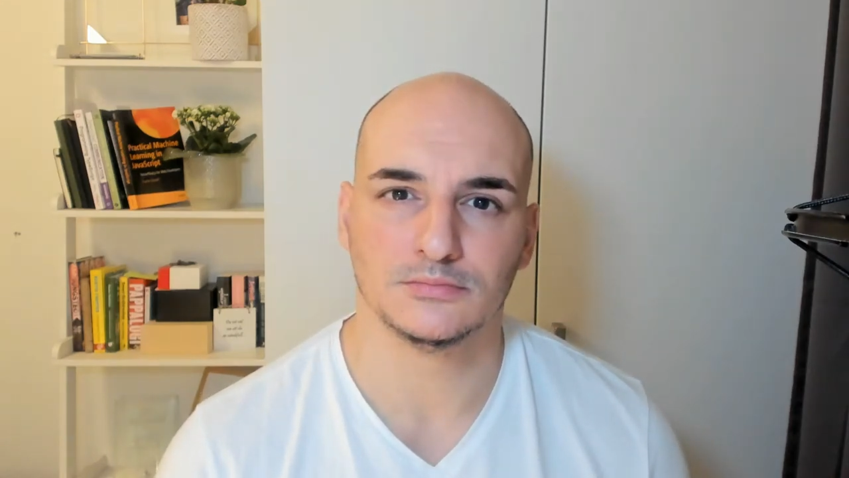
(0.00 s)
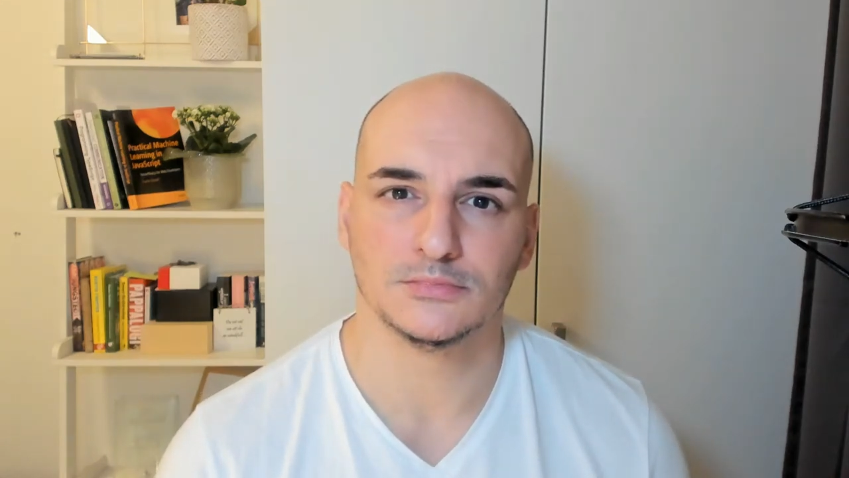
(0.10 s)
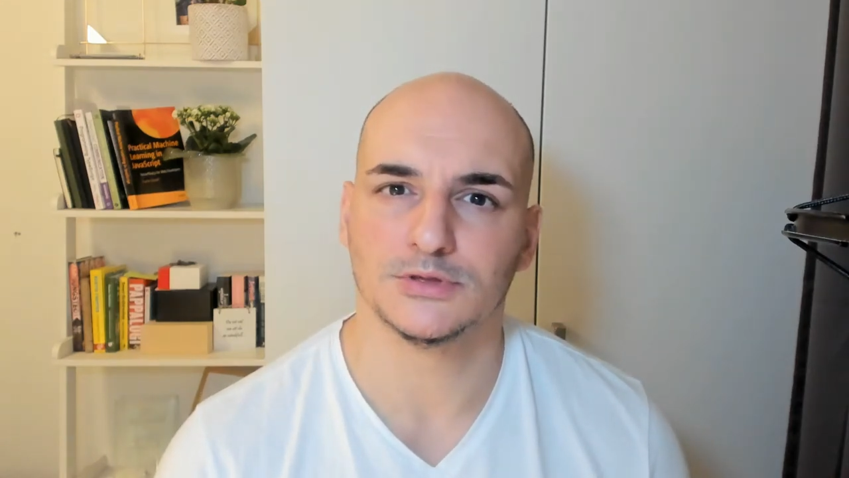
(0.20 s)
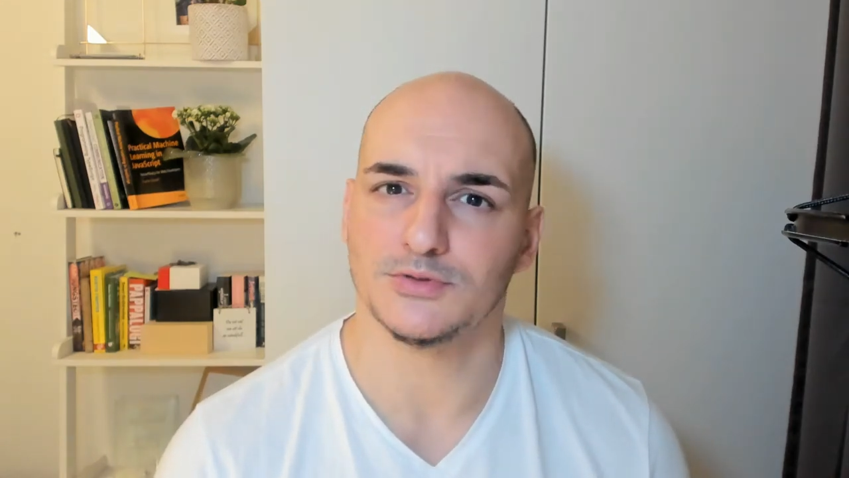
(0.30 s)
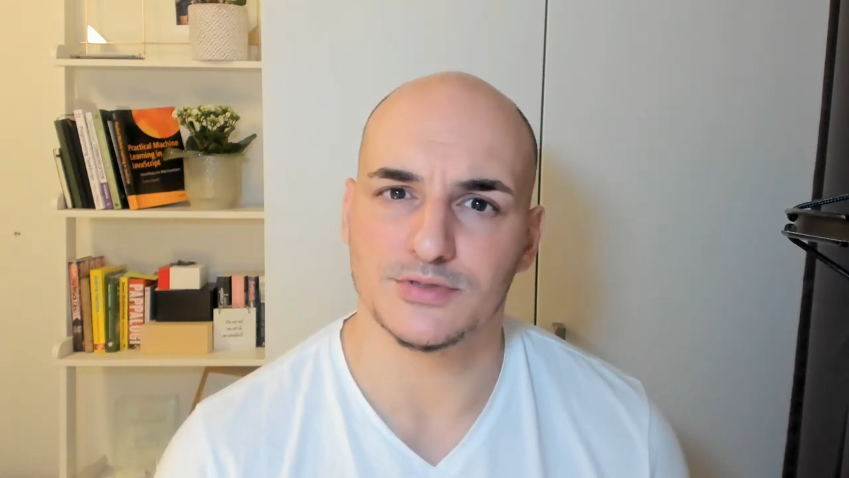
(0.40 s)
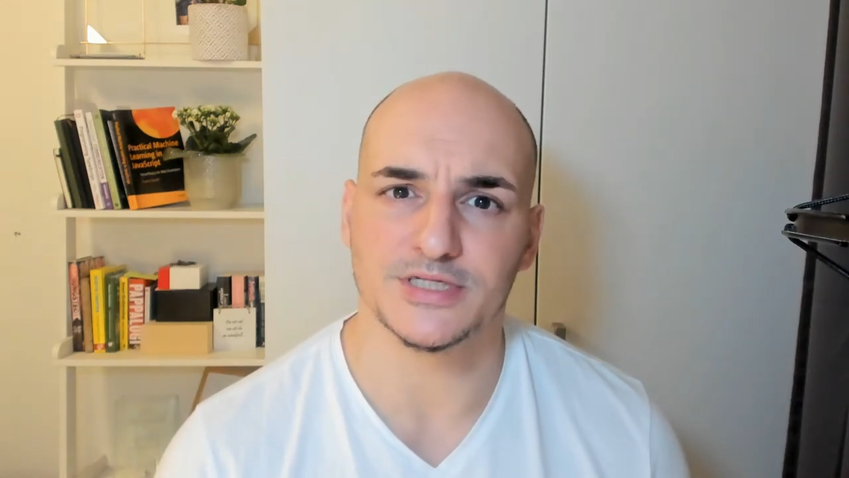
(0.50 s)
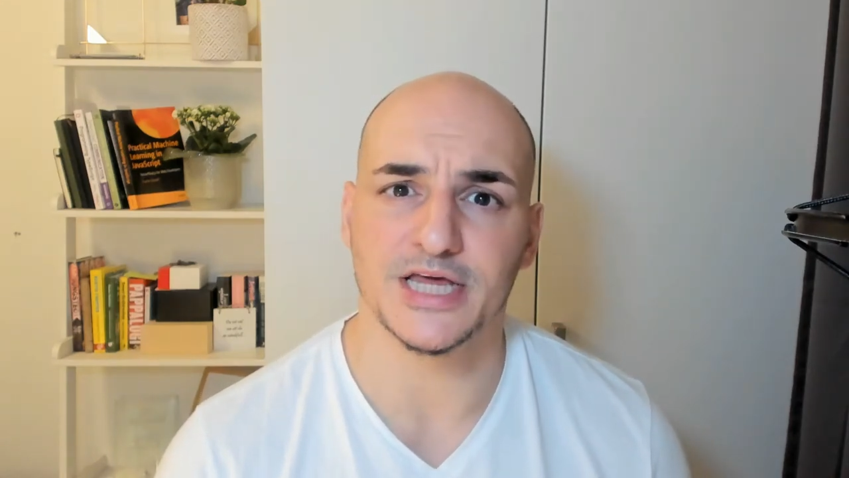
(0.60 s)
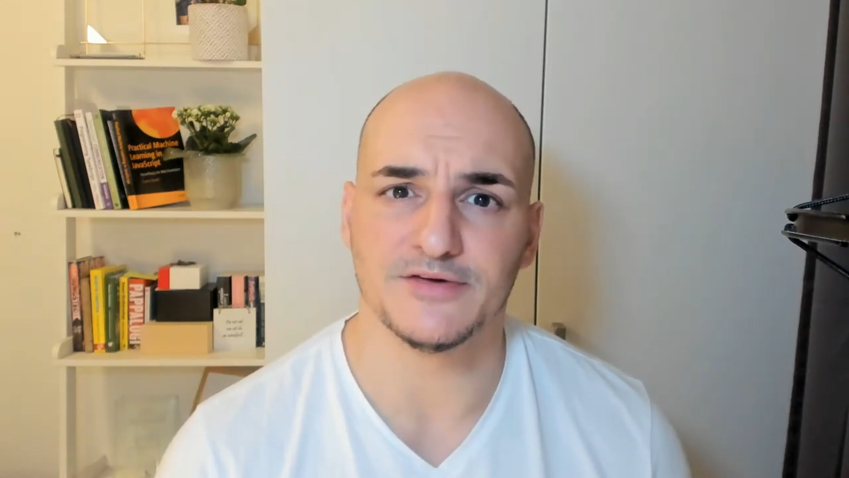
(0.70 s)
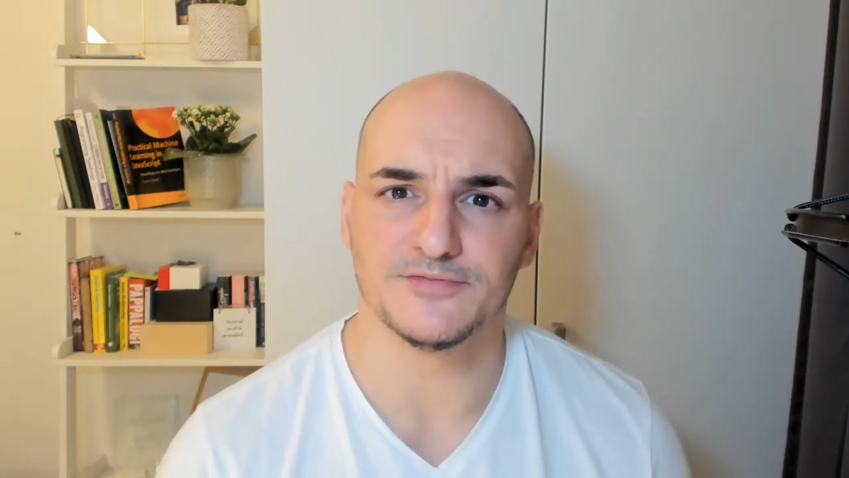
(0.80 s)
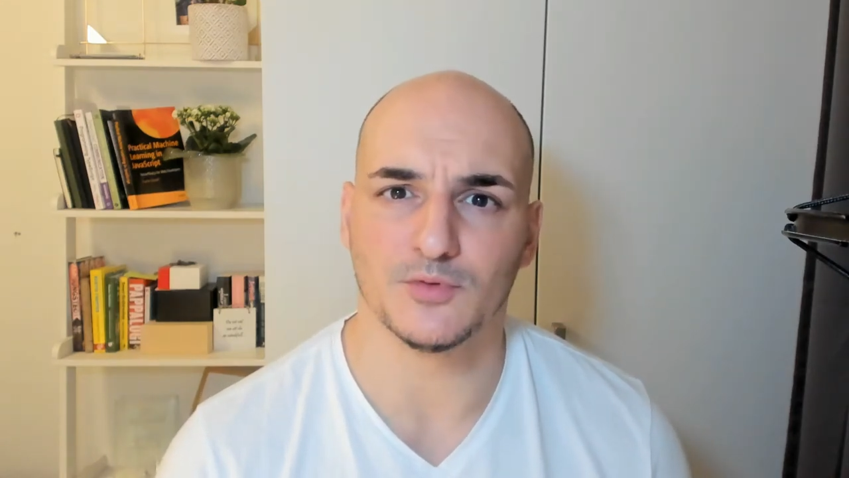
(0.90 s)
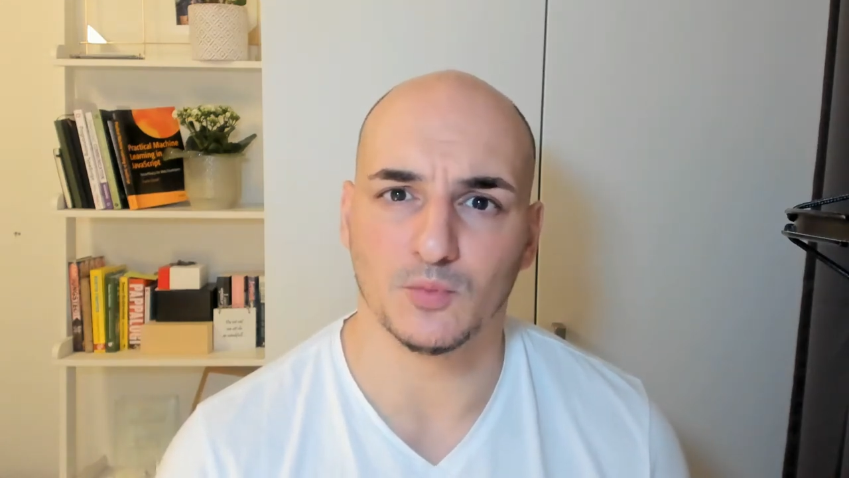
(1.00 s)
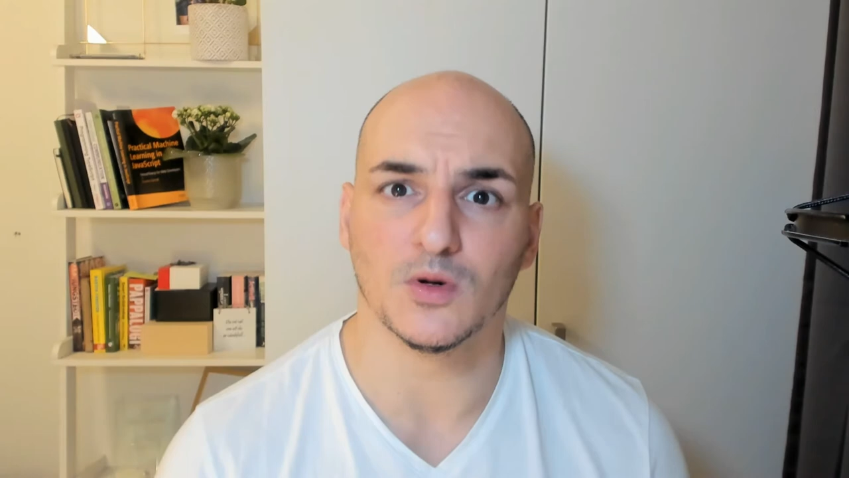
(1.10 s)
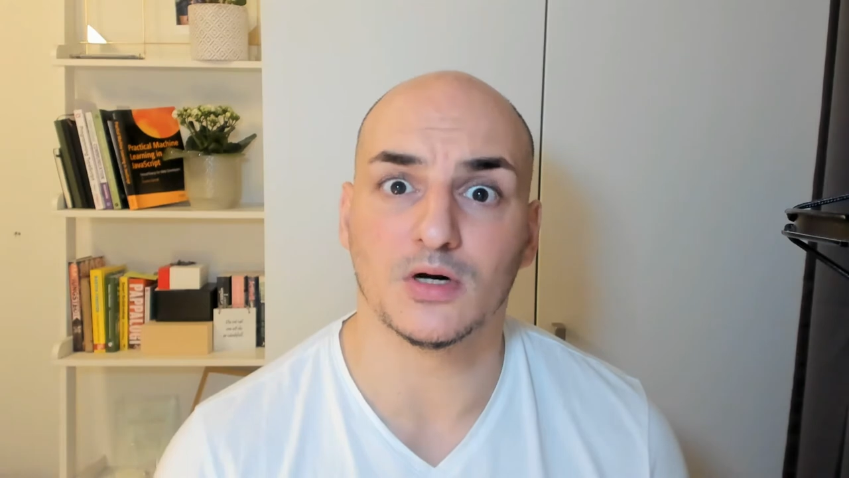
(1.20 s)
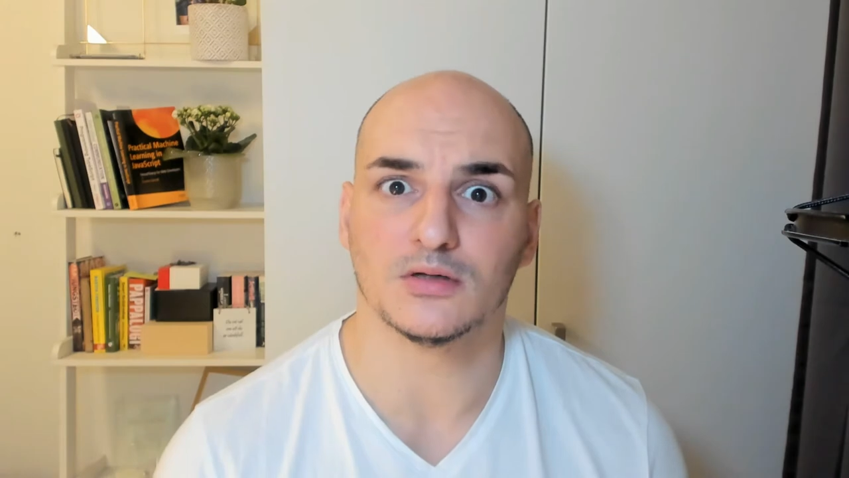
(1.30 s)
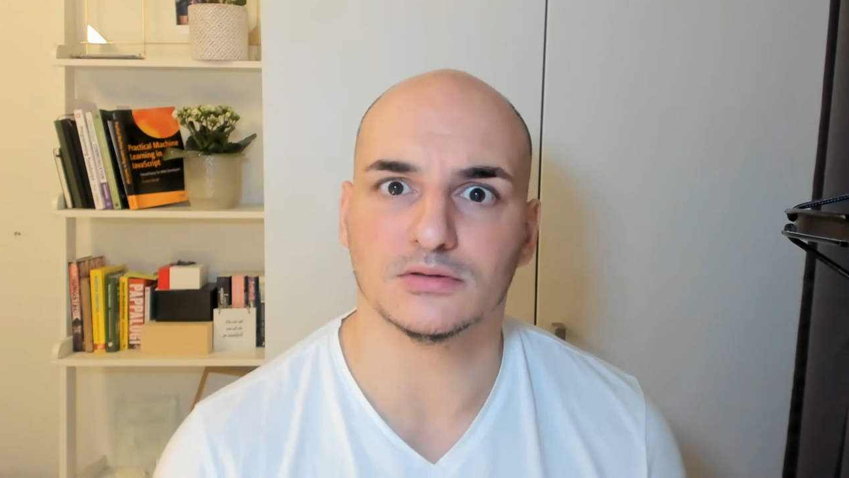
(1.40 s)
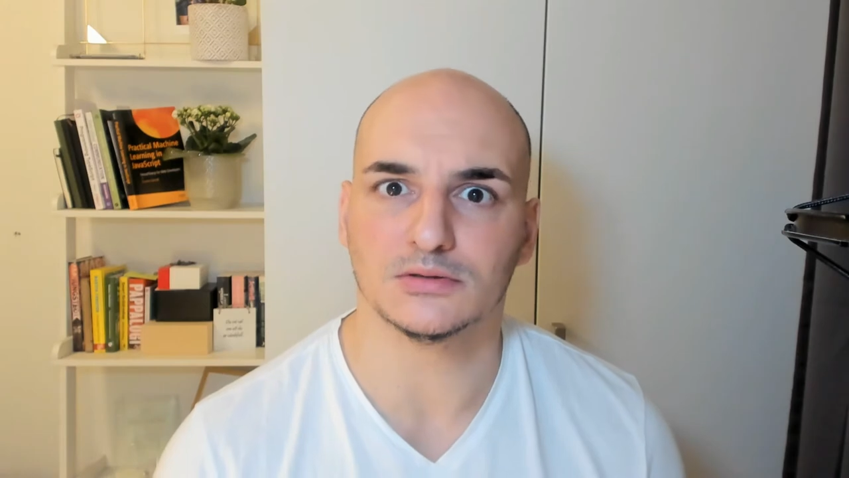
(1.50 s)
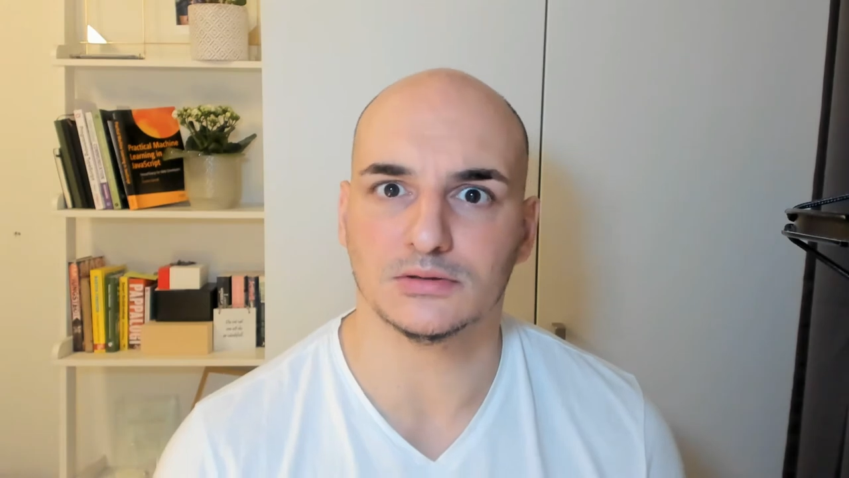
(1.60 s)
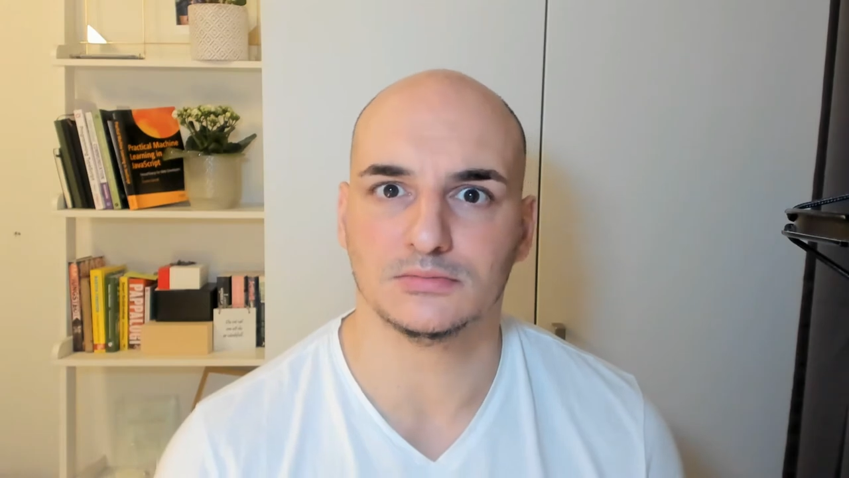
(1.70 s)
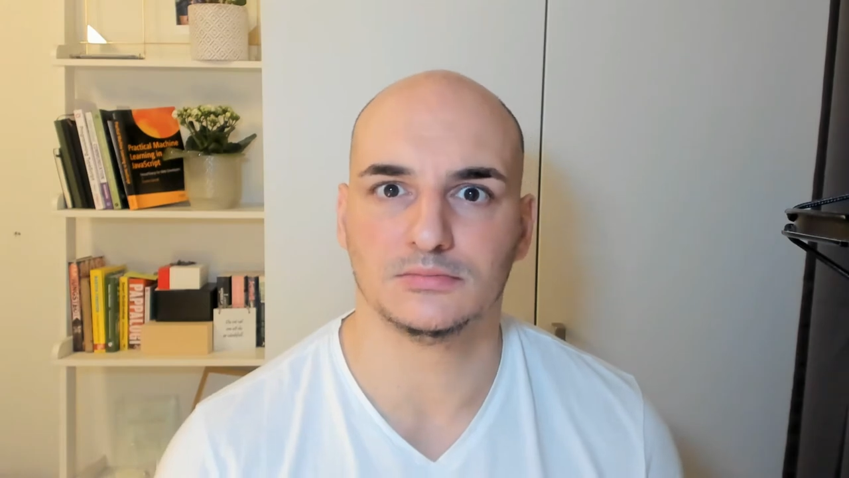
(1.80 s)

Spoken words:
to save the world.